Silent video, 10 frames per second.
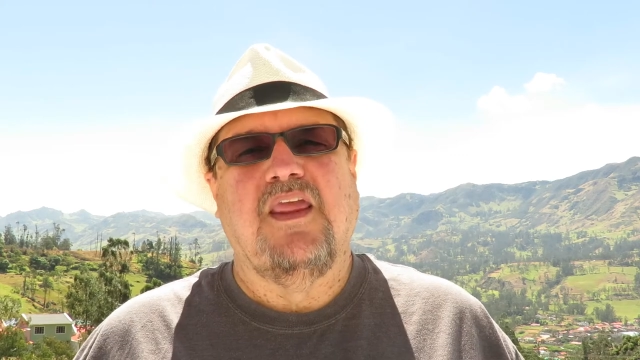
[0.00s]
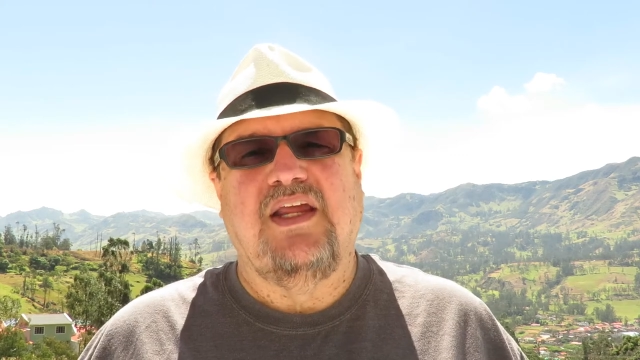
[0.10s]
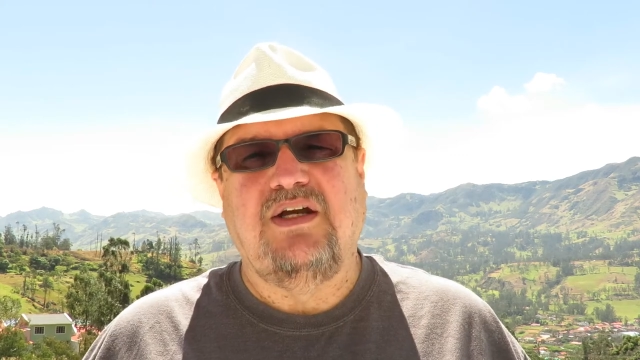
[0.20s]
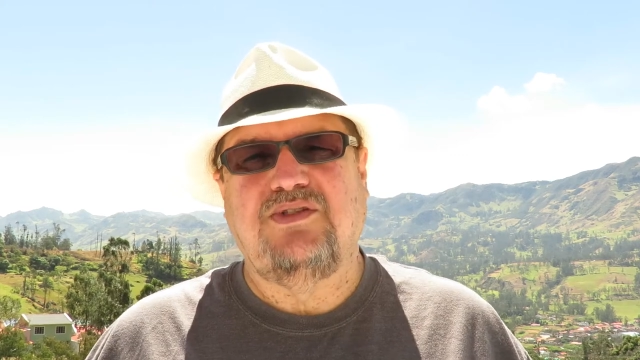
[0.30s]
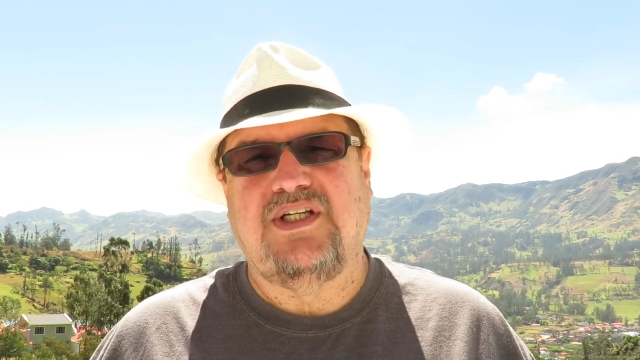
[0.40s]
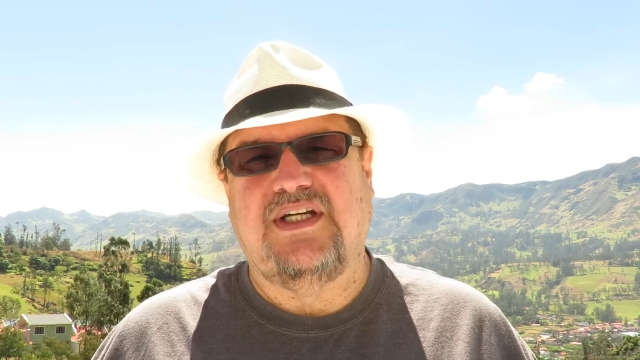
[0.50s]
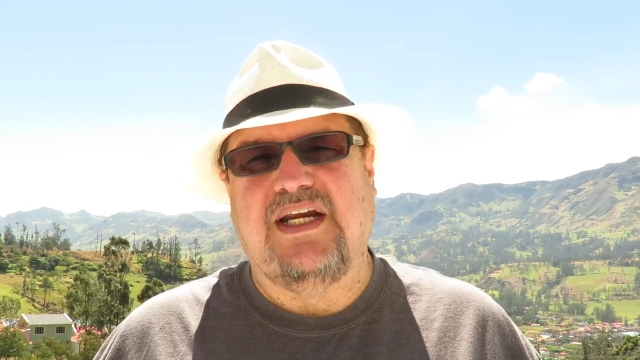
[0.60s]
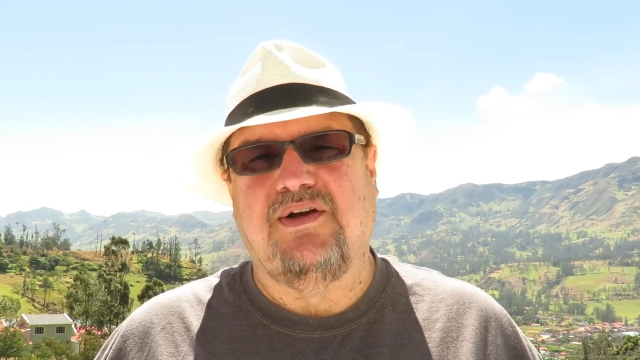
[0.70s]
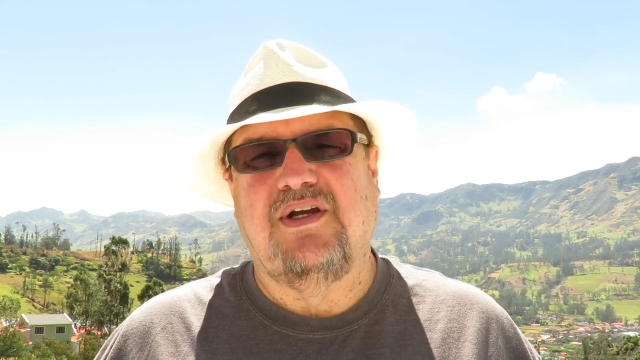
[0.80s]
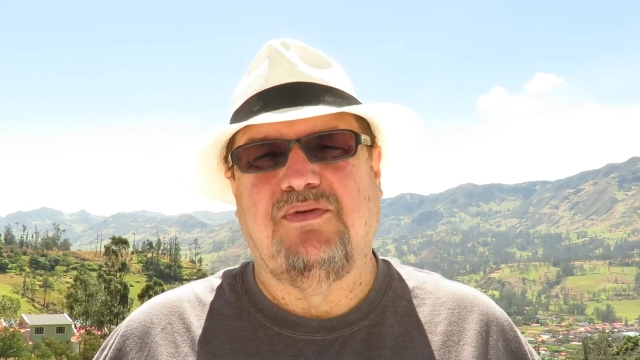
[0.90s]
House
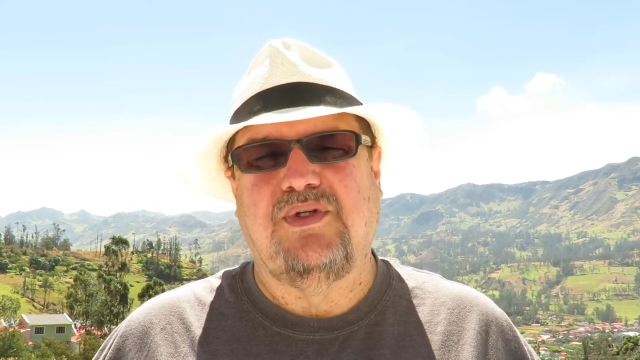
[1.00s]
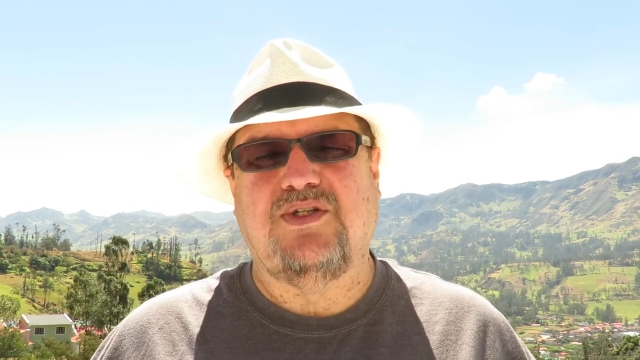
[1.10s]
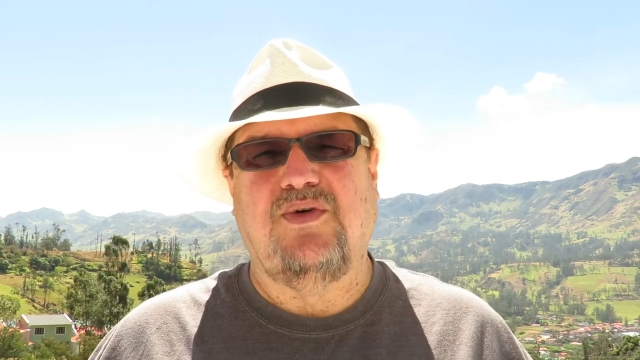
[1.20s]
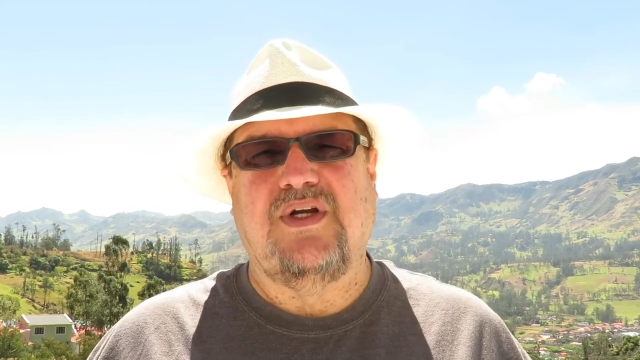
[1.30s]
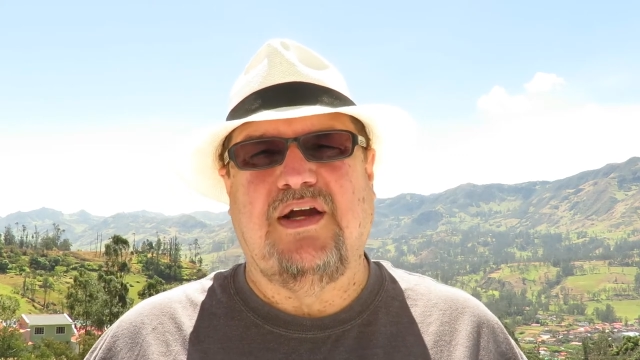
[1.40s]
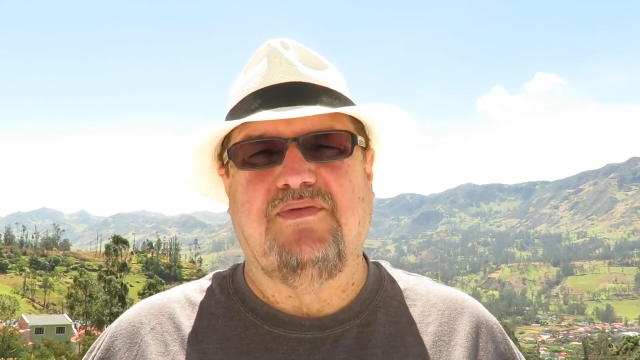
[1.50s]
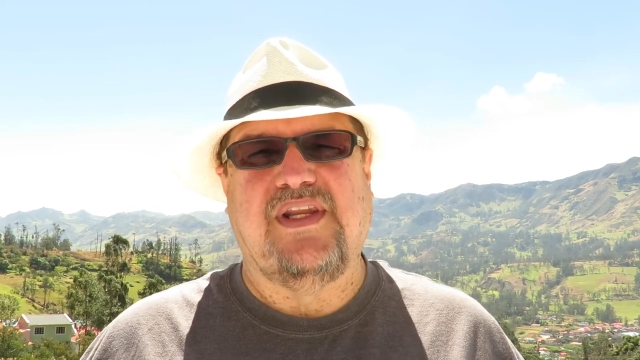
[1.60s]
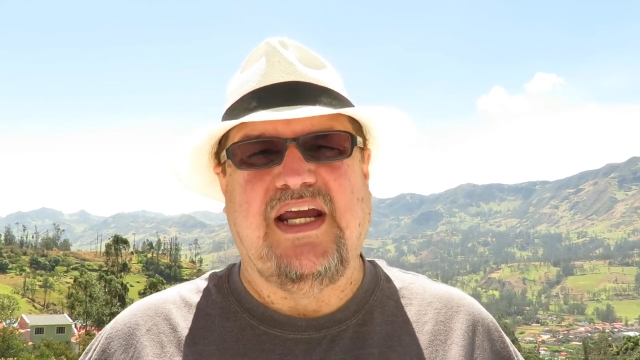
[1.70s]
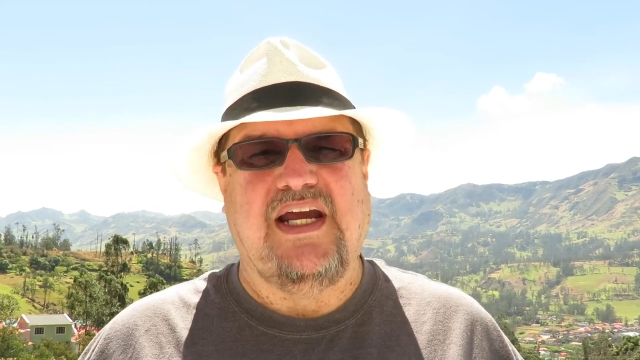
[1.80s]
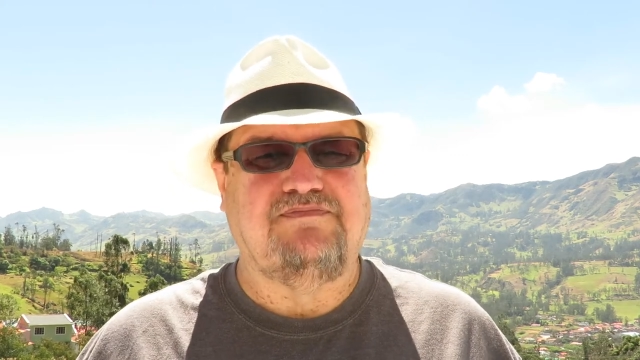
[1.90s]
hunting. What's going on with
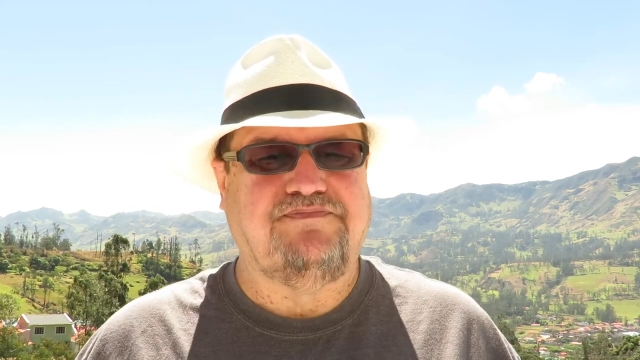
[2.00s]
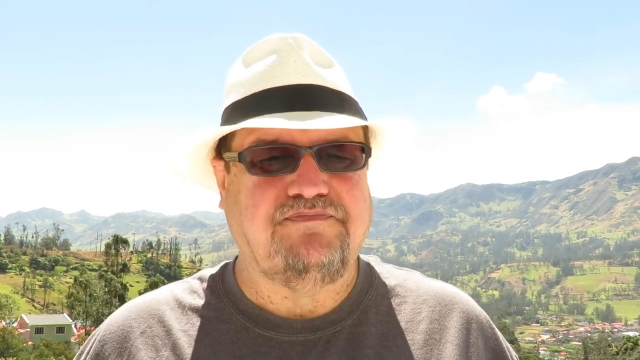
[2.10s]
that?